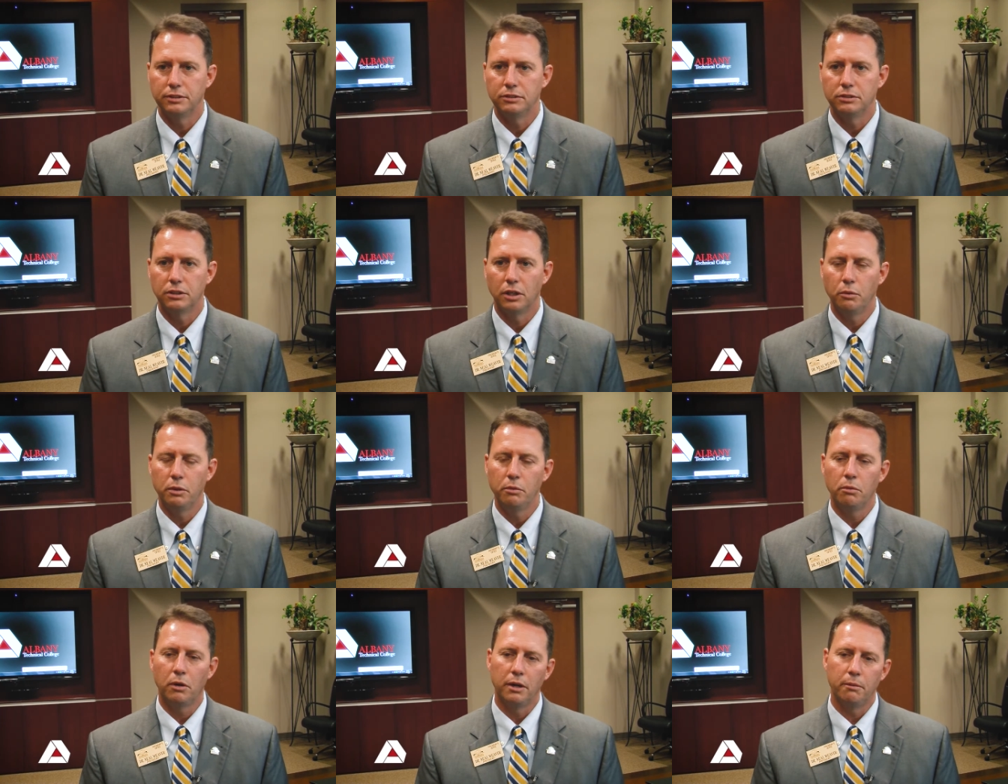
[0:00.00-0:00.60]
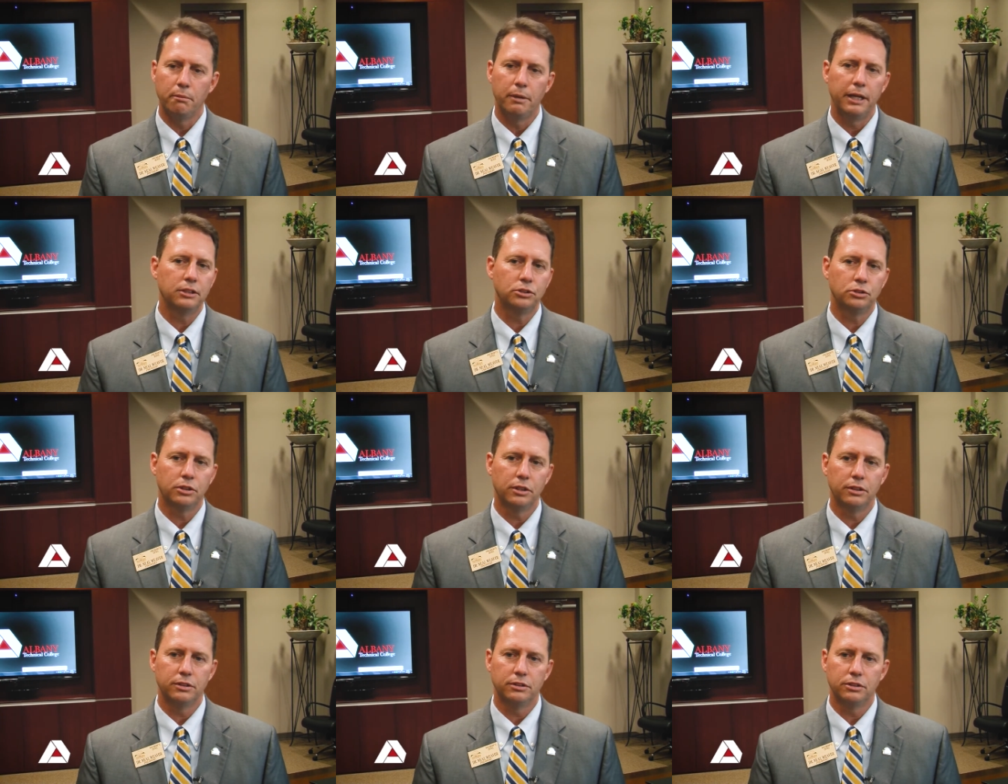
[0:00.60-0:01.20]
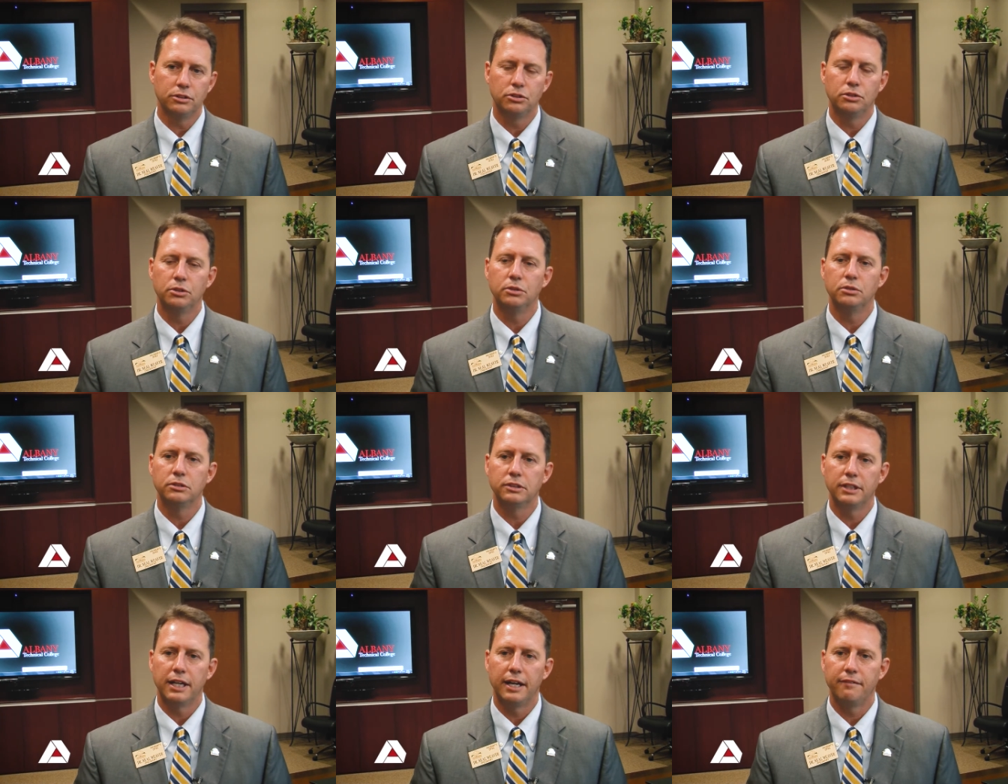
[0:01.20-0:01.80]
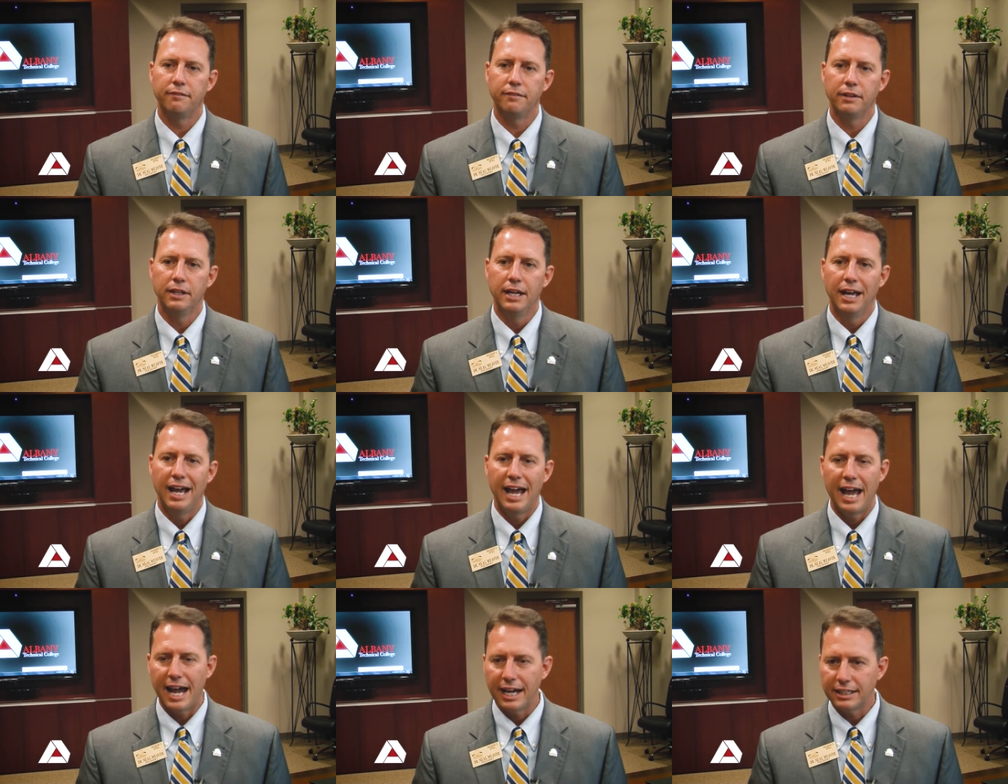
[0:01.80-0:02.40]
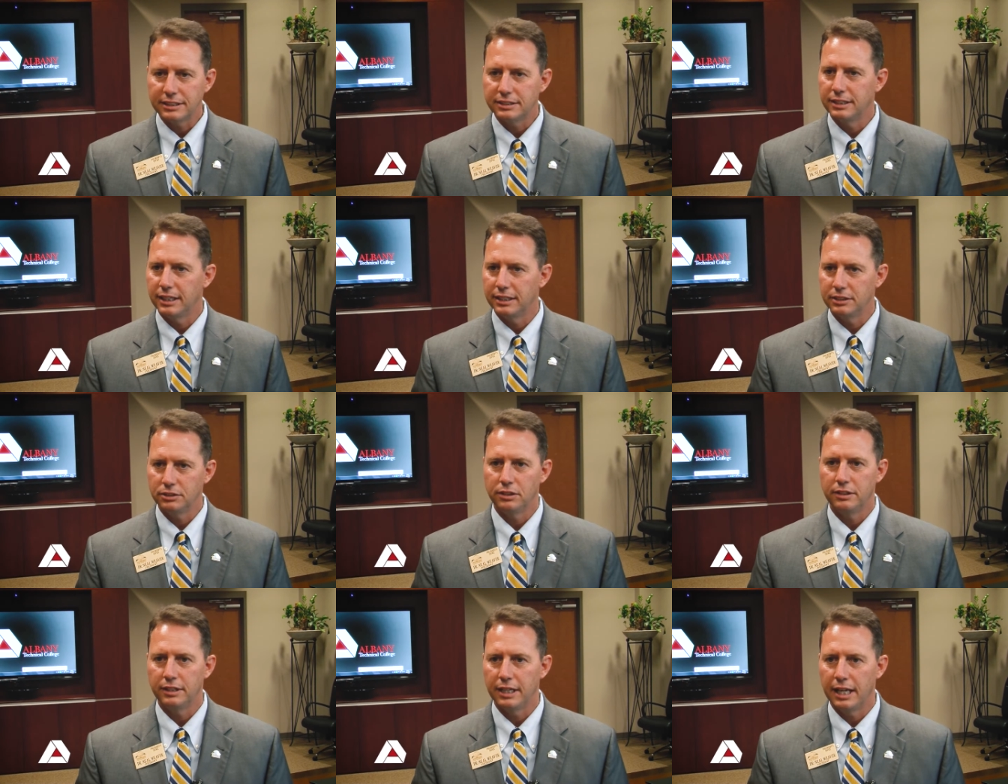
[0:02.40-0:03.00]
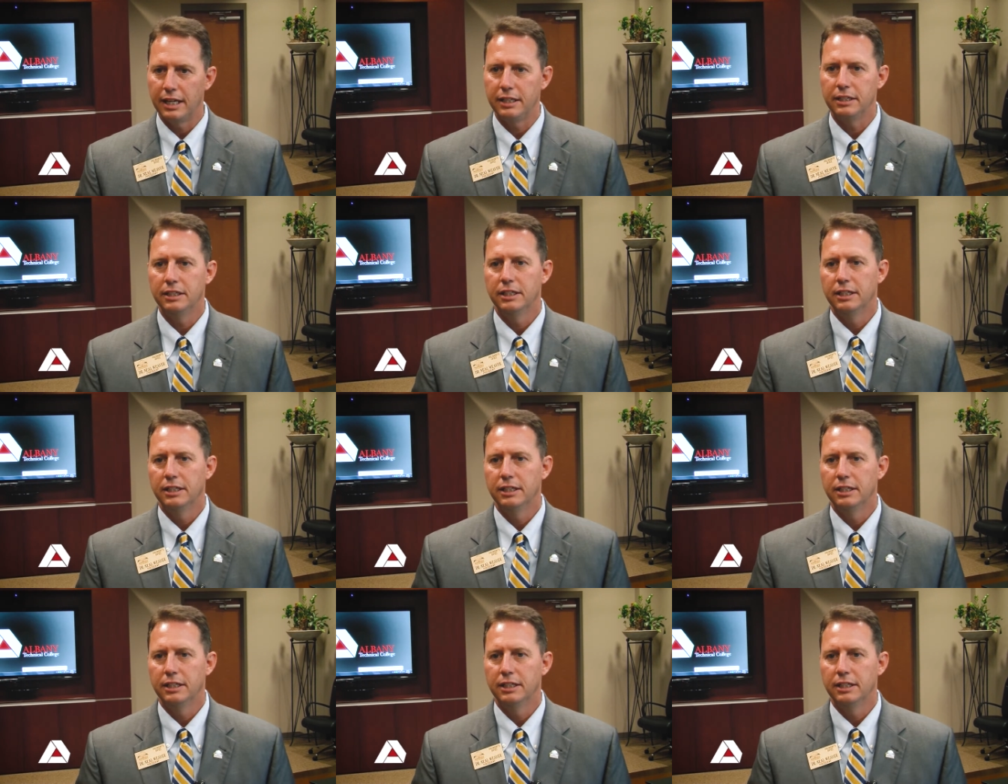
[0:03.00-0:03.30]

And so we want to make sure that the students have access to that